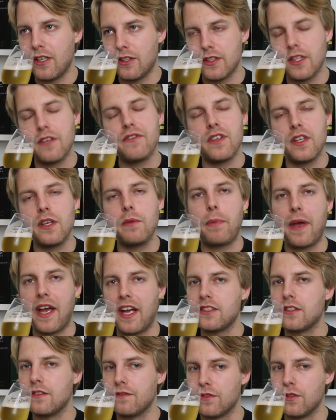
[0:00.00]
there's definitely
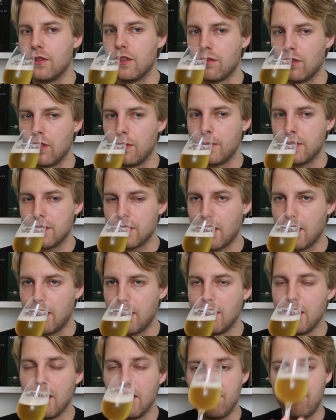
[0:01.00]
passion fruit aromas on
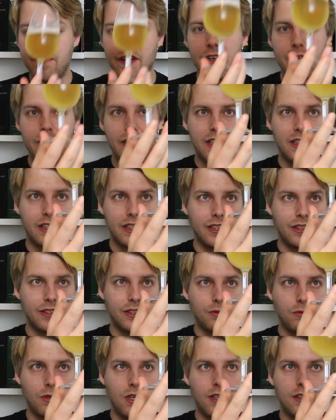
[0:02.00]
it. Very clear
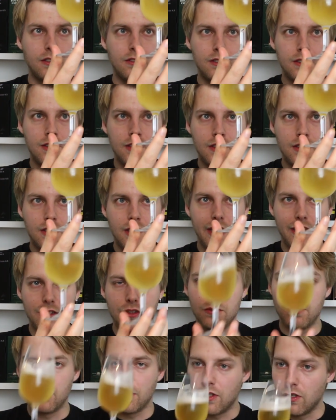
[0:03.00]
as well, like
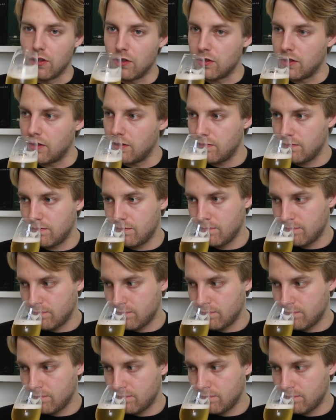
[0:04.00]
super golden.